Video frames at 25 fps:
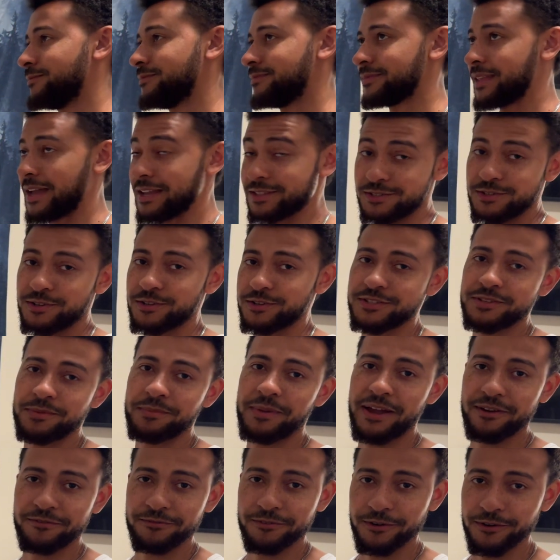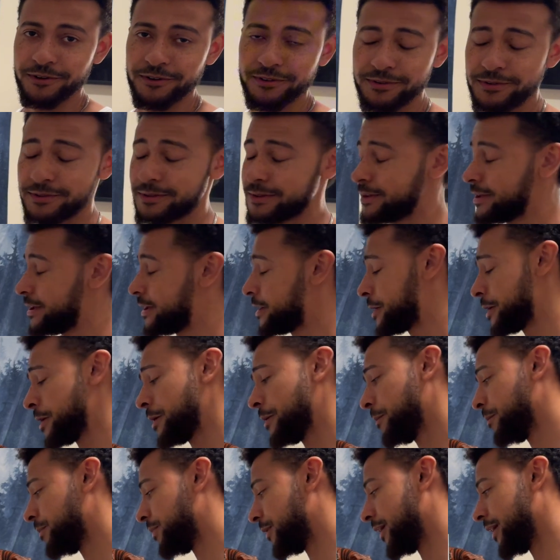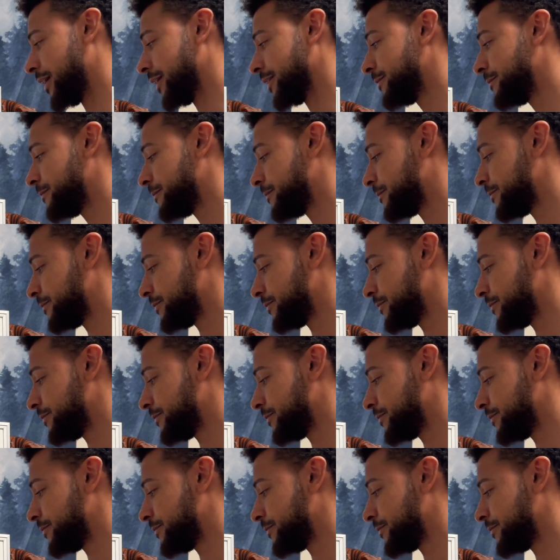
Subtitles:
that took some effort, but